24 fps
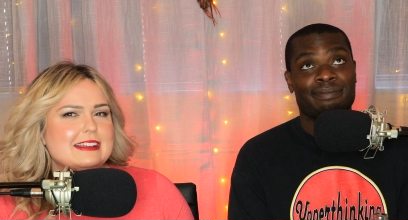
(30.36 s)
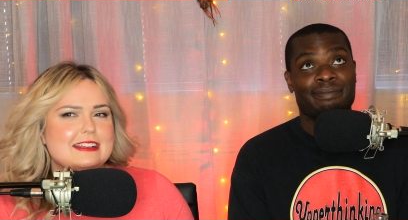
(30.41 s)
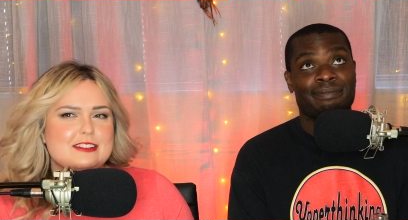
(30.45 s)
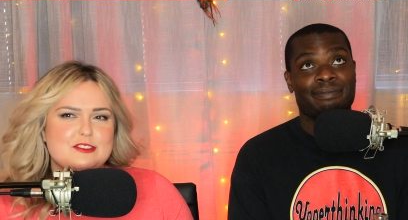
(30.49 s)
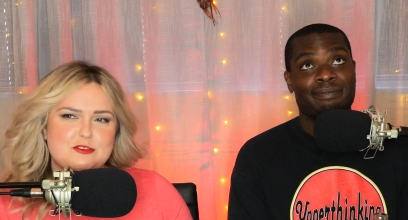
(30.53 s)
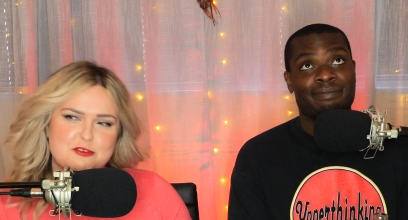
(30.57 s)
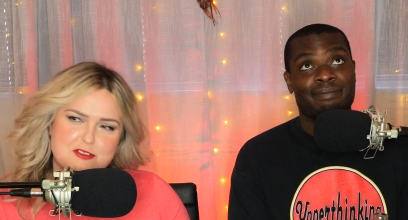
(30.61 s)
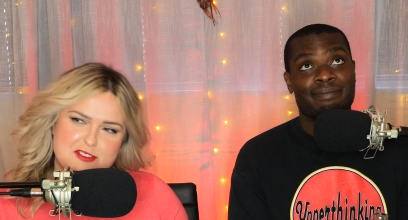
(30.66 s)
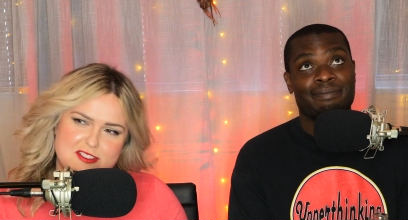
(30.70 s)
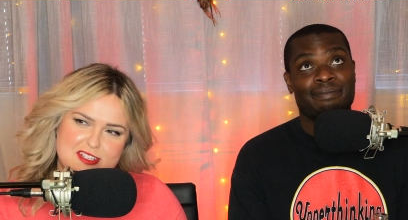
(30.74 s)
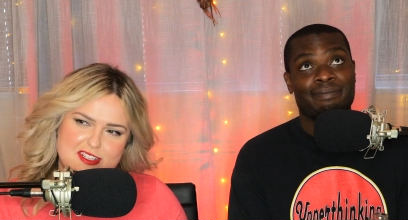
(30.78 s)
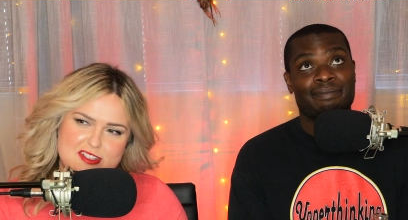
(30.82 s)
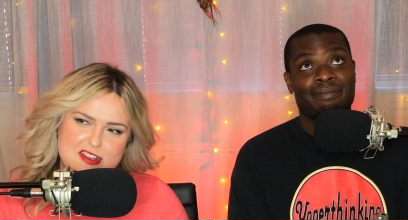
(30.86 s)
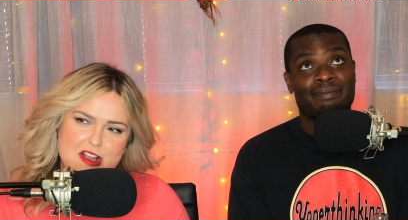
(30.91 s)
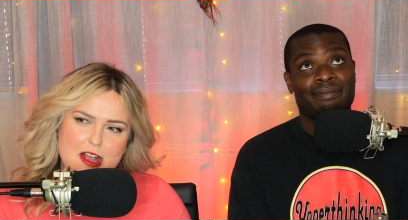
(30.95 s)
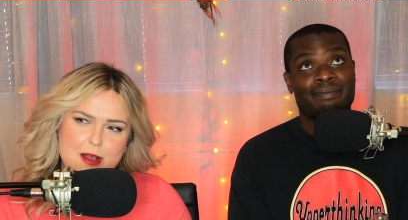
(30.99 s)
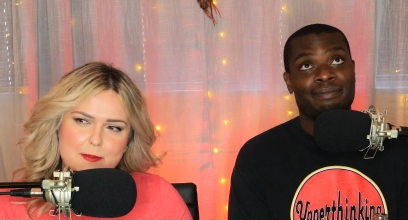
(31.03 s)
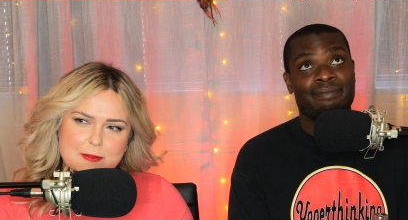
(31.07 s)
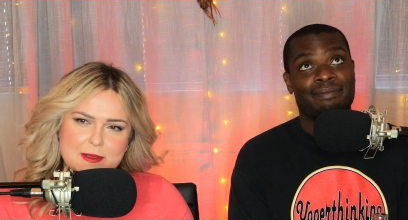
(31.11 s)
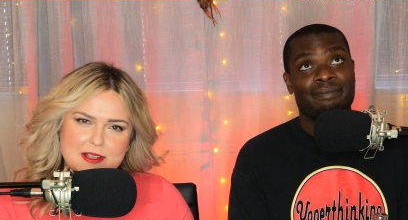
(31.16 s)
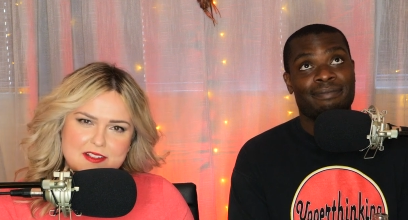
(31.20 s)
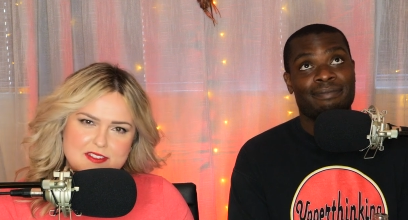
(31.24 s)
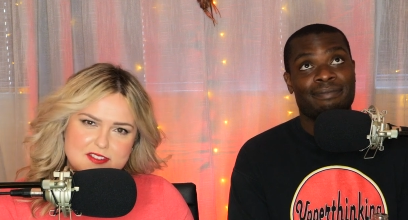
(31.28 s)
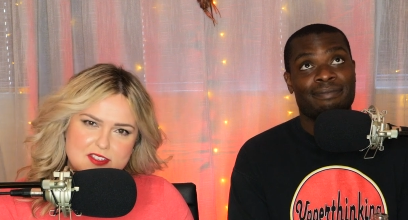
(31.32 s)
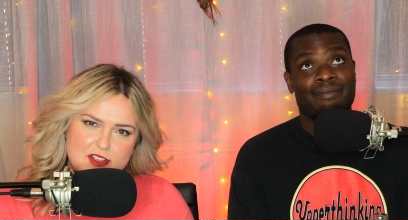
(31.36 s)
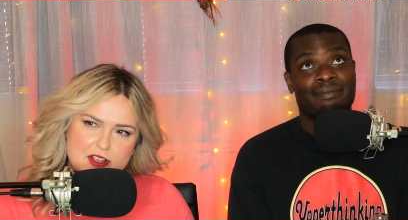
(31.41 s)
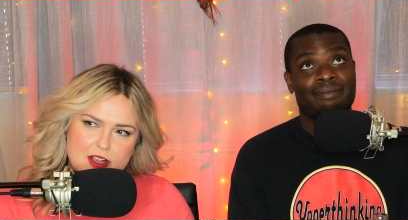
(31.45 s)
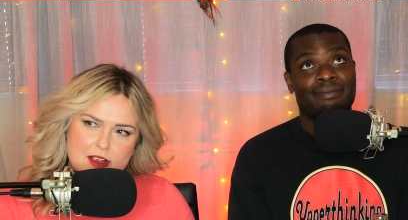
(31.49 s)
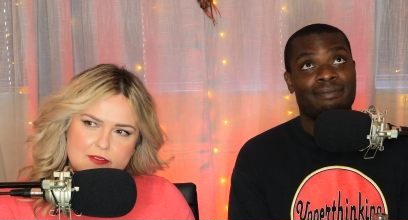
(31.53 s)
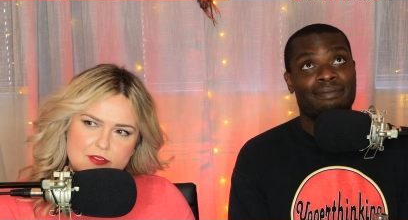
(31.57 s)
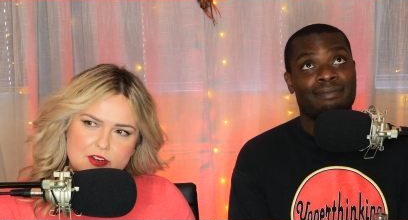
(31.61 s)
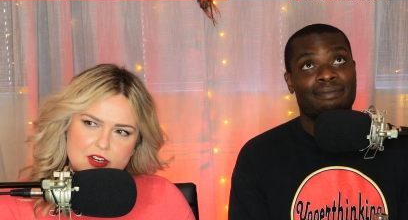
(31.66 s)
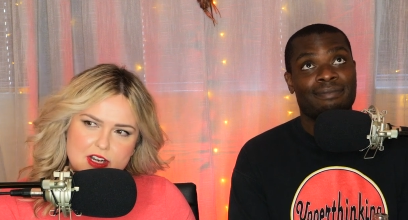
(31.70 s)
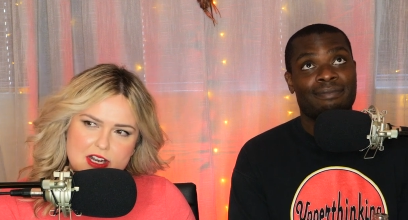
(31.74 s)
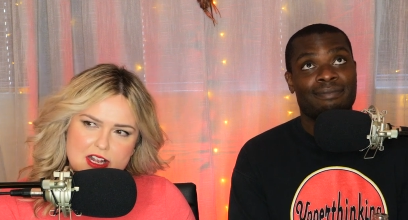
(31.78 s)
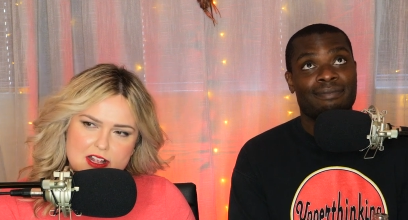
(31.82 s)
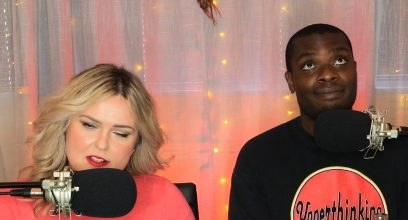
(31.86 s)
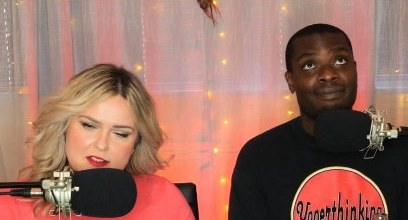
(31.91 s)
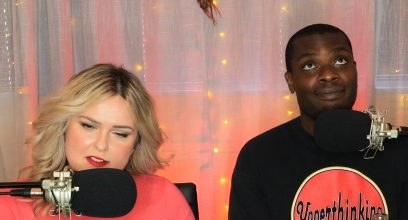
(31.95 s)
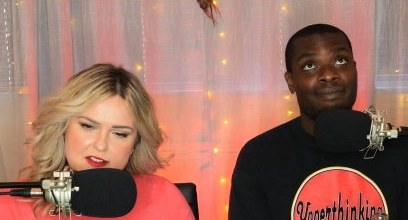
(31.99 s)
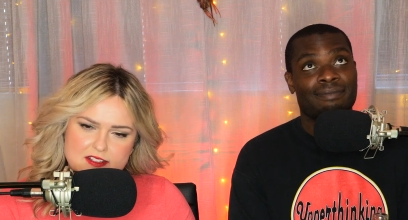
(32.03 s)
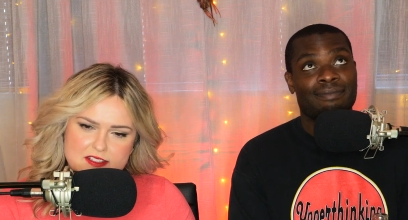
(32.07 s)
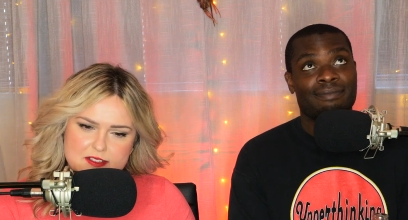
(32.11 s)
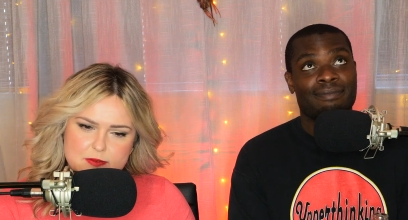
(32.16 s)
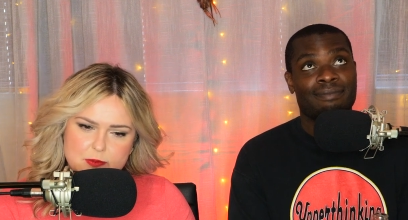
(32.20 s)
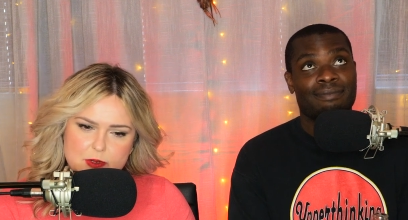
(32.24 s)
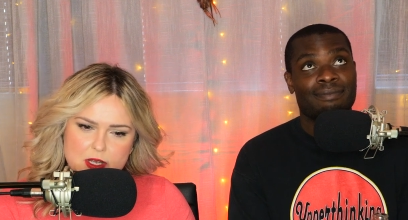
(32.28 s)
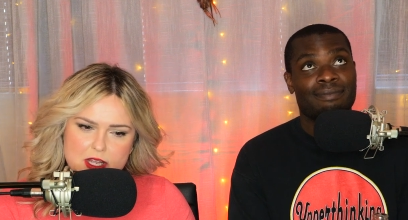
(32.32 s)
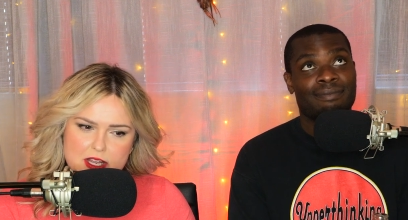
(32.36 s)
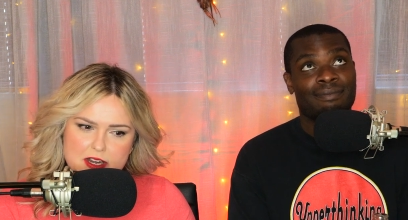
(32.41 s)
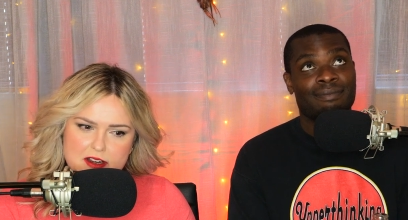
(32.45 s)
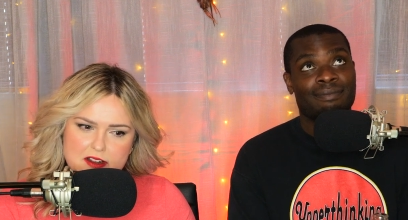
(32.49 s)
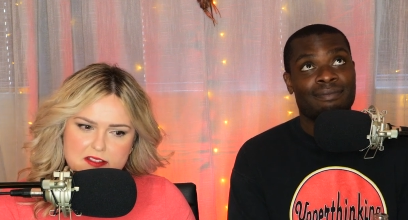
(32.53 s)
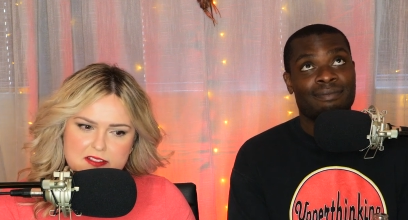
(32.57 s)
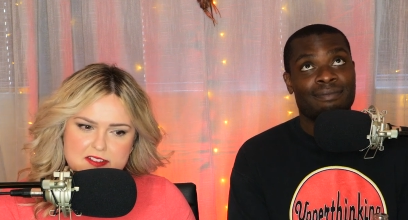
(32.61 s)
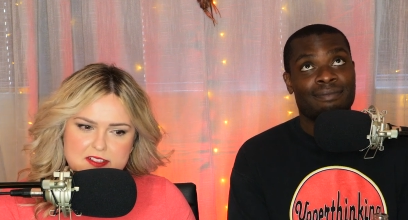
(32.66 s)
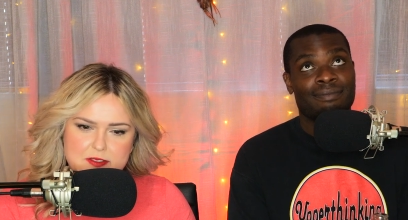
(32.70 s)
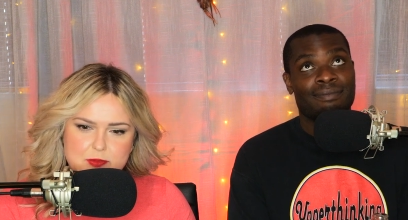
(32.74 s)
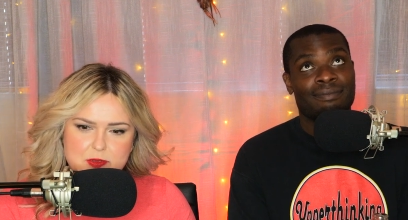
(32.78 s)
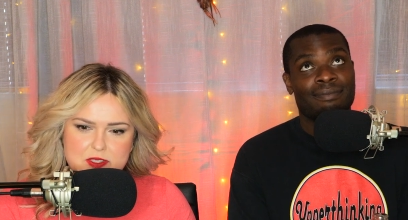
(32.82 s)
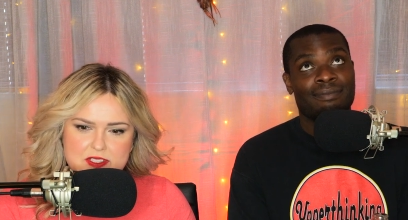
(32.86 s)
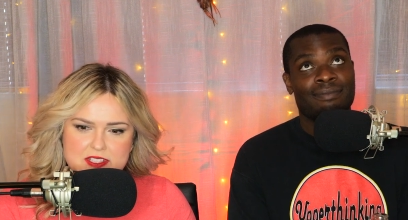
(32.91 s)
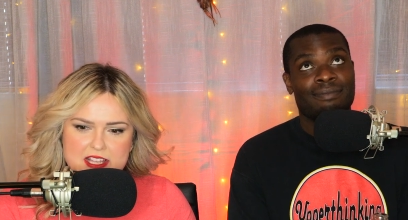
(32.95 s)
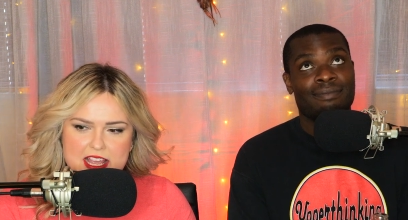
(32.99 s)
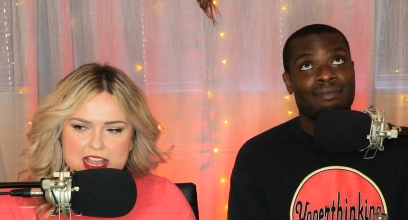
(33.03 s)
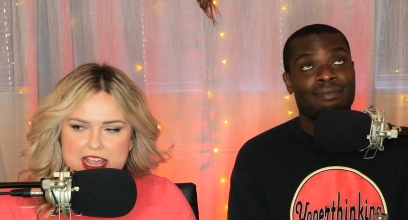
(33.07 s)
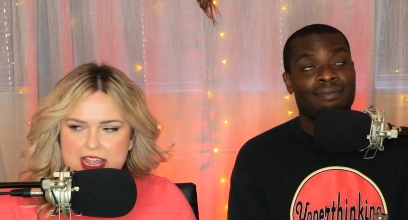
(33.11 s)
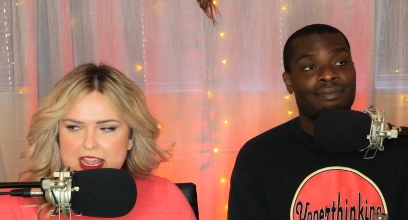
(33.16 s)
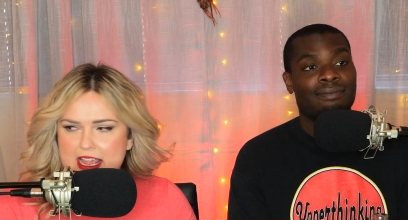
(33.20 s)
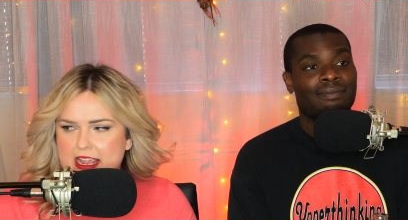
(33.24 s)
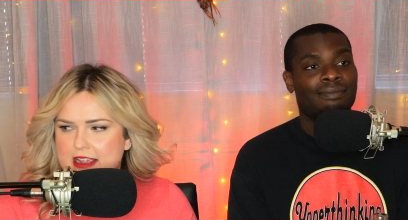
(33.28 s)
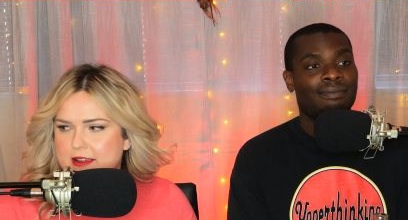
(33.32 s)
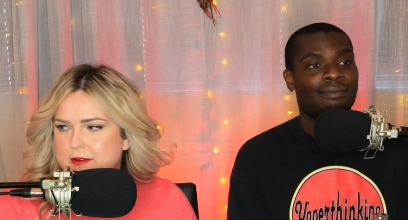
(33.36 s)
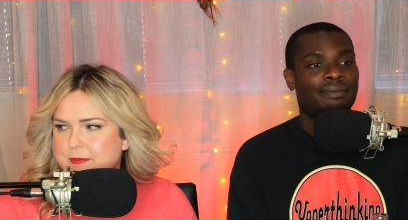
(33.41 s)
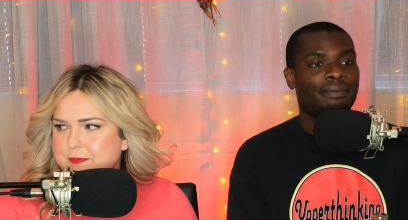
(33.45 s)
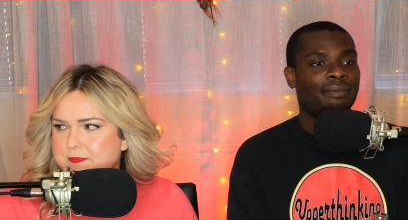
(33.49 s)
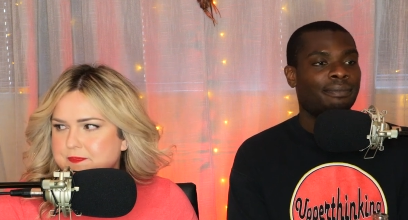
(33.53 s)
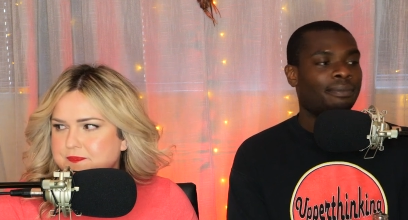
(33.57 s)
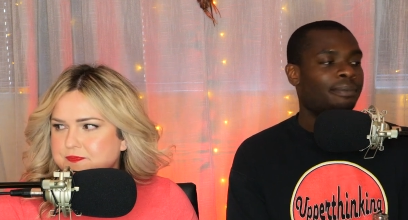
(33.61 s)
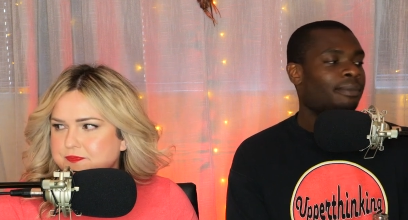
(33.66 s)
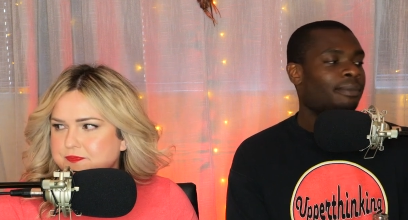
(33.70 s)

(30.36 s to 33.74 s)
Speaker 1: interesting topics to cover in this one. This was a